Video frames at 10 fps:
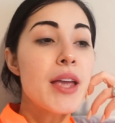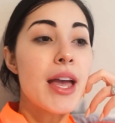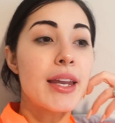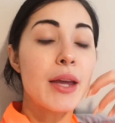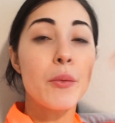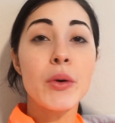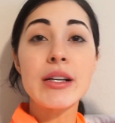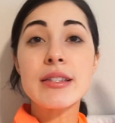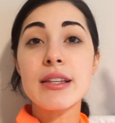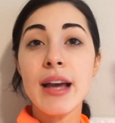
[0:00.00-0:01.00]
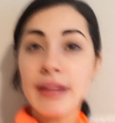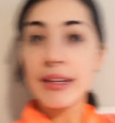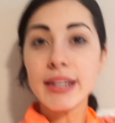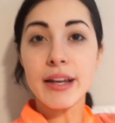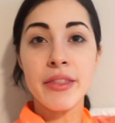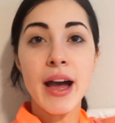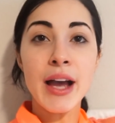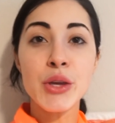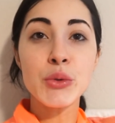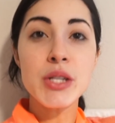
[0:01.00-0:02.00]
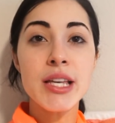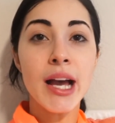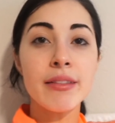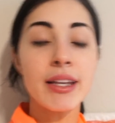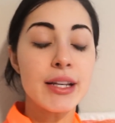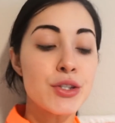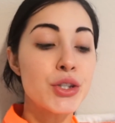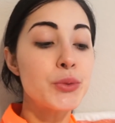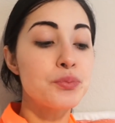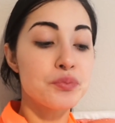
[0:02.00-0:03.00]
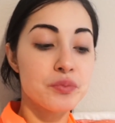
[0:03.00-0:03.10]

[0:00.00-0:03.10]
And it was Kyleena, the IUD Kyleena. So